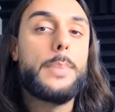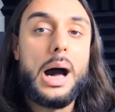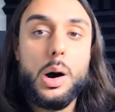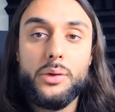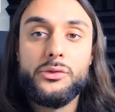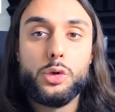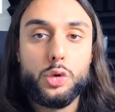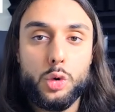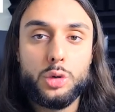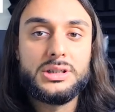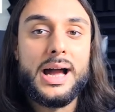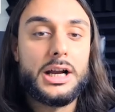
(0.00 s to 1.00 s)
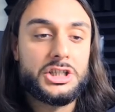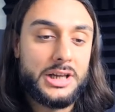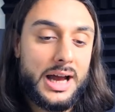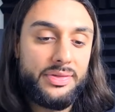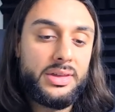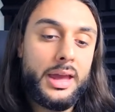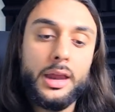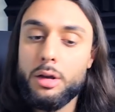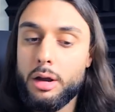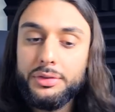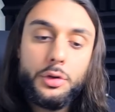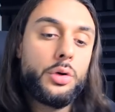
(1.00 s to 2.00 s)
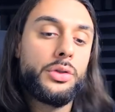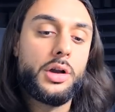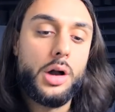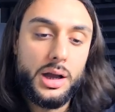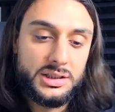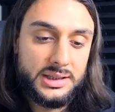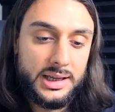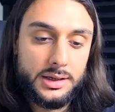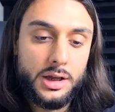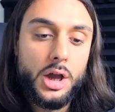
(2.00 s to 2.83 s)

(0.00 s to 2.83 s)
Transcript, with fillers: powerful call to action at the end like the other guys did.